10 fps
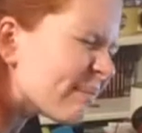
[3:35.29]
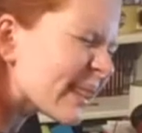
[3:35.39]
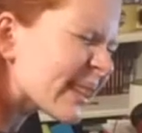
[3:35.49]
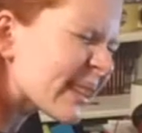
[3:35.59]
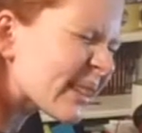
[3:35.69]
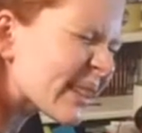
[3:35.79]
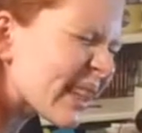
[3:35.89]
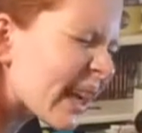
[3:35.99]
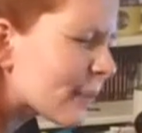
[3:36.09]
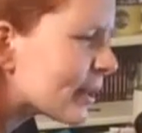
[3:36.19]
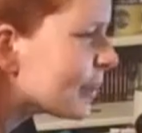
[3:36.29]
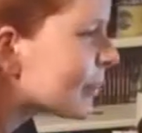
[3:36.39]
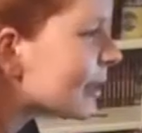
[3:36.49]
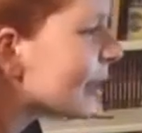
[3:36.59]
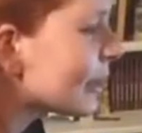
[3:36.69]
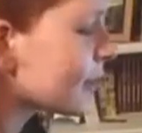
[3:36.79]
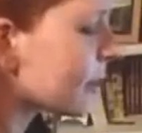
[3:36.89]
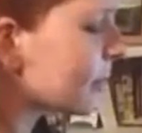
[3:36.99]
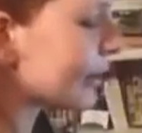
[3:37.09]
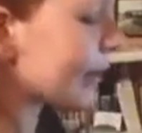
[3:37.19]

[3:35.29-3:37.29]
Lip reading: Doesn't always happen, but he's always